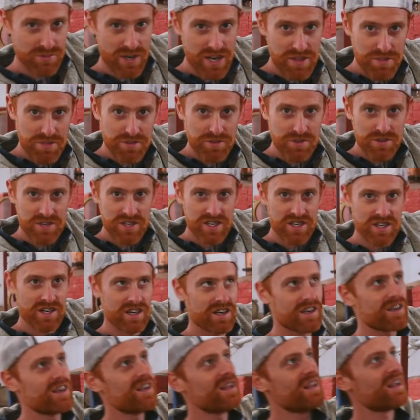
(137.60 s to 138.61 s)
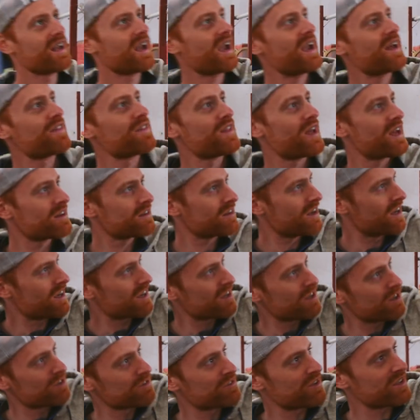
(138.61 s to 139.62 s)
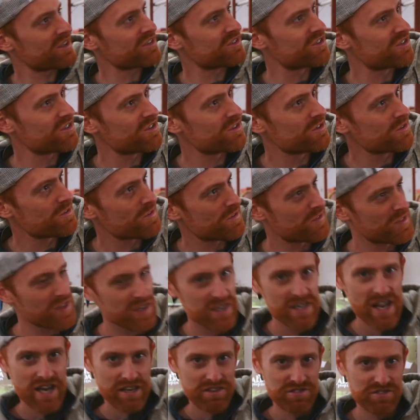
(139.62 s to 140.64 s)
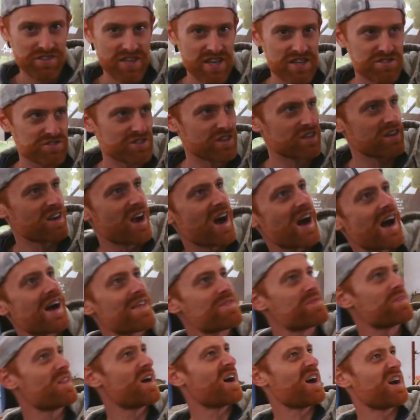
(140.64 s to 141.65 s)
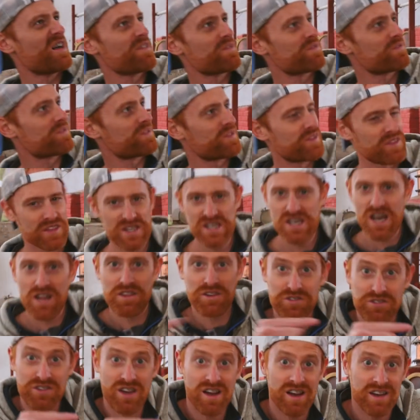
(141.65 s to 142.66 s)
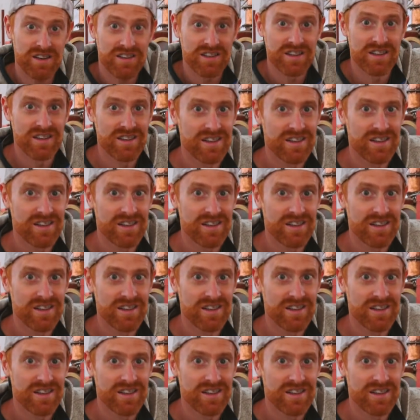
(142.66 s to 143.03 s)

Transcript: right through here, and then it goes into the next station on, on the other side.